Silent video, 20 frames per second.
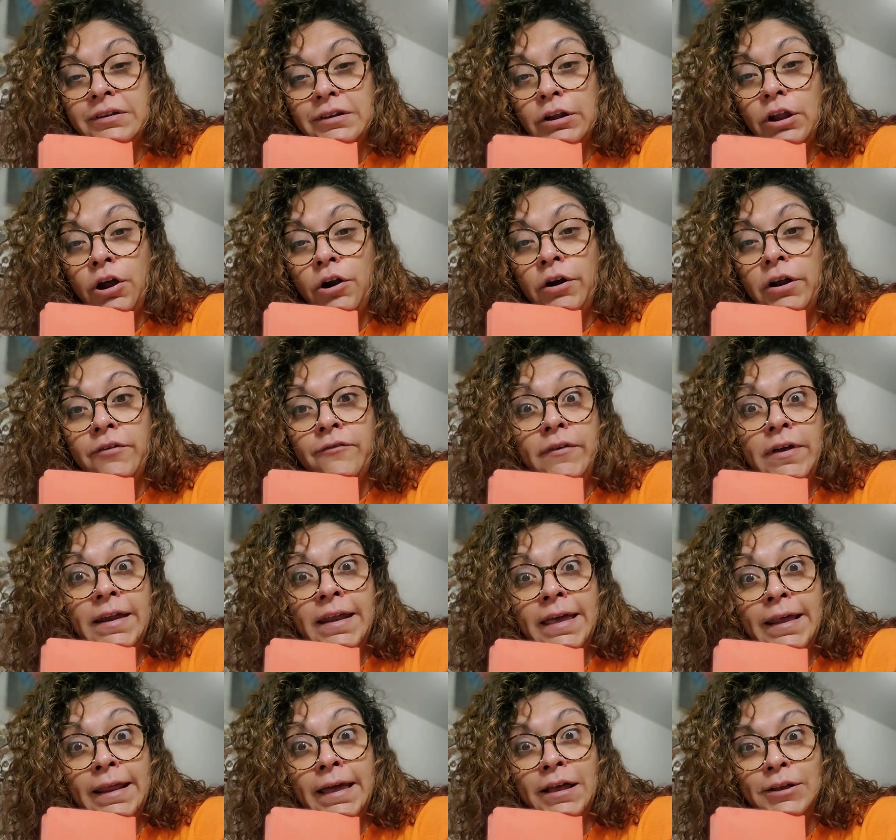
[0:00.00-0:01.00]
Laura
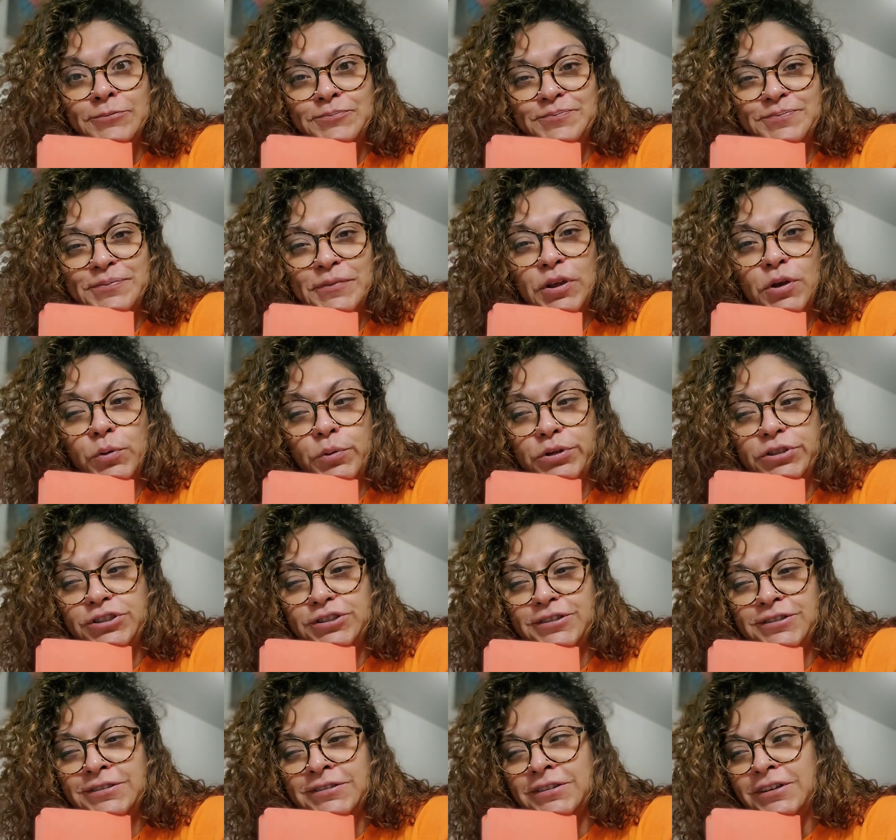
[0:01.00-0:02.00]
Verera, which
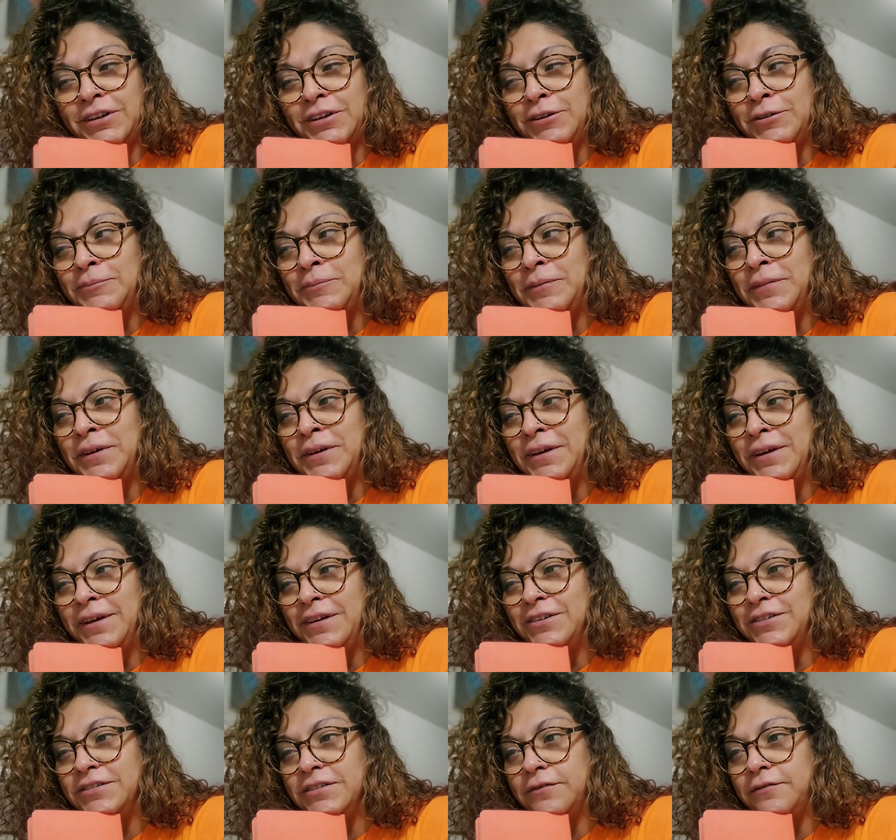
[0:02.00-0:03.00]
is
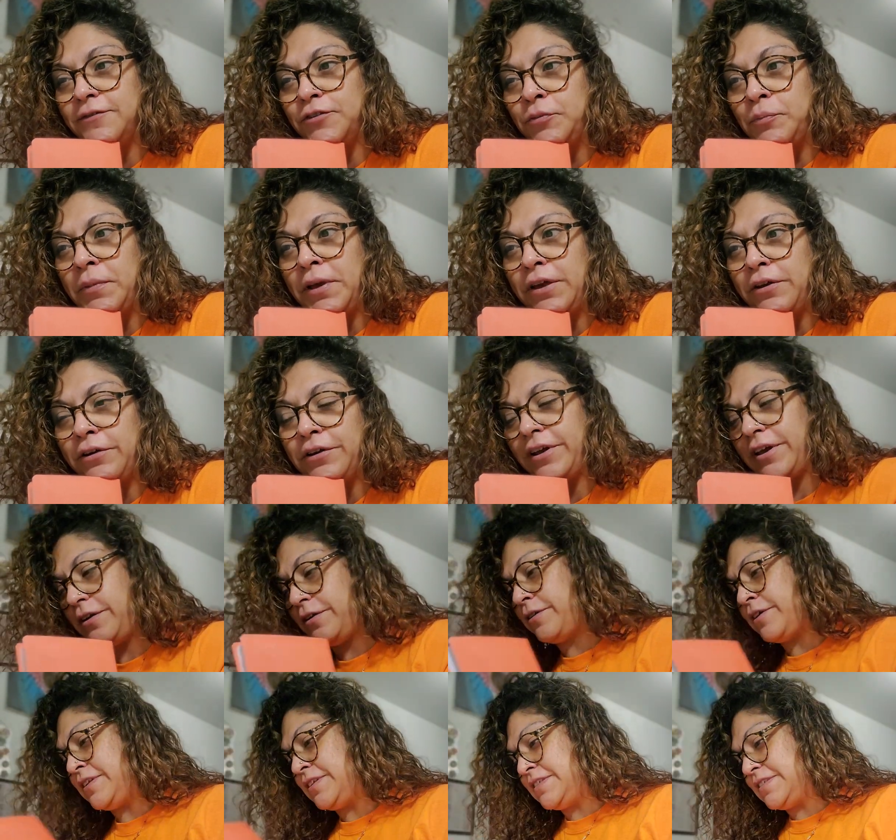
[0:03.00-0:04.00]
she's a filmmaker here
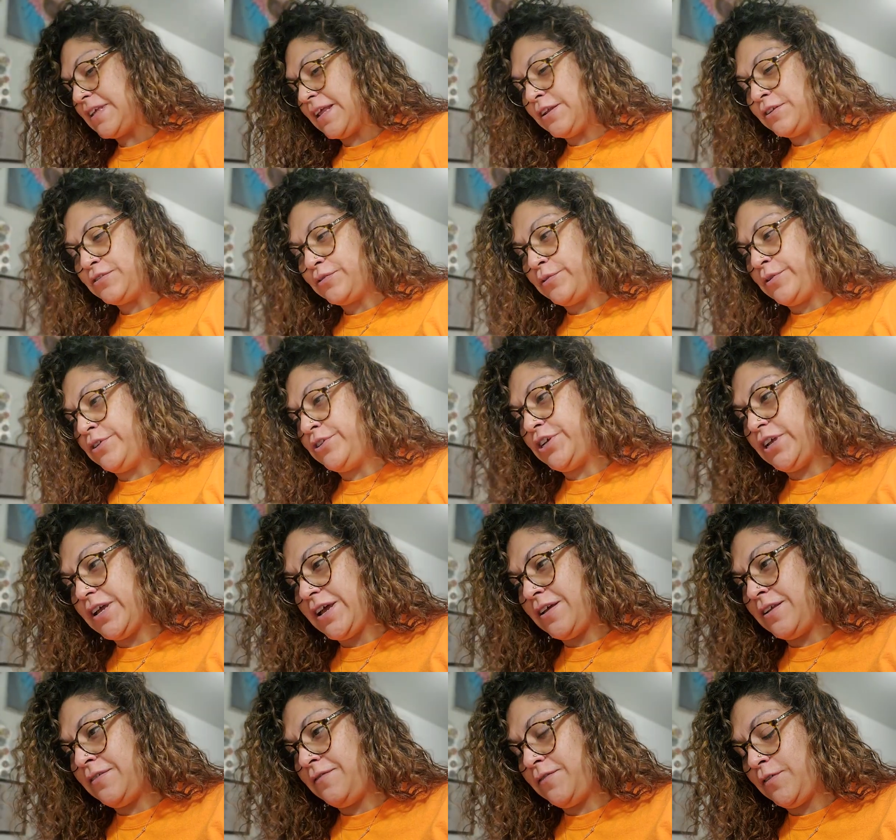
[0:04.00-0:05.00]
in San Antonio,
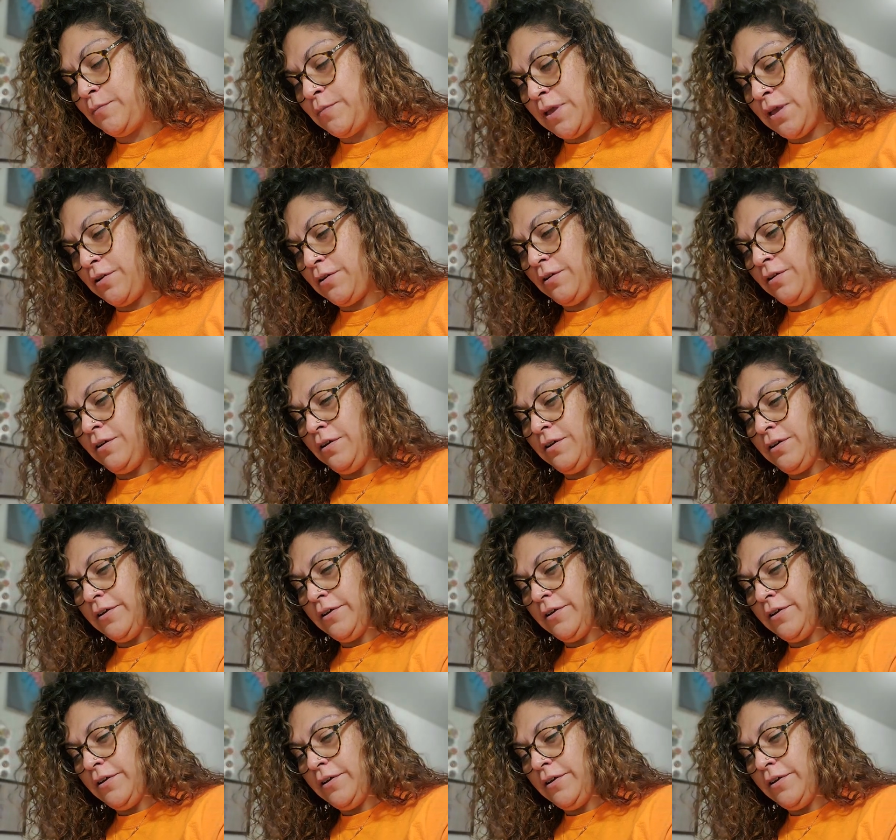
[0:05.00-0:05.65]
Chicano filmmaker.